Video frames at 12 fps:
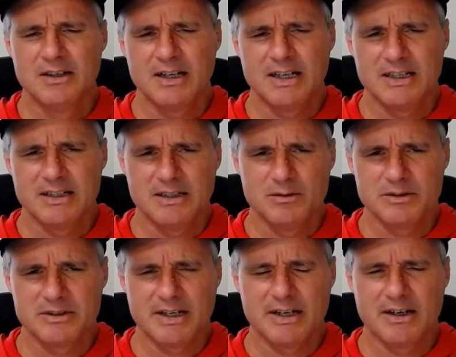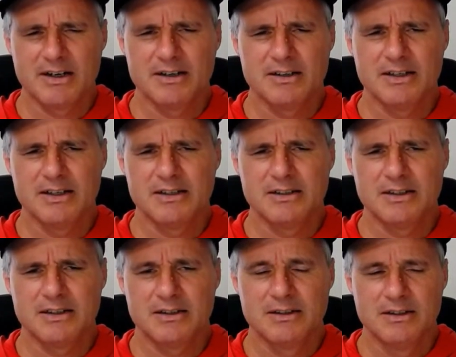and he was there
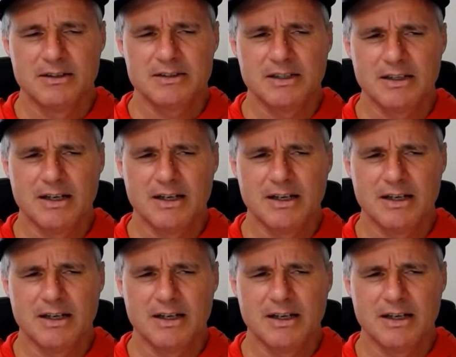and said,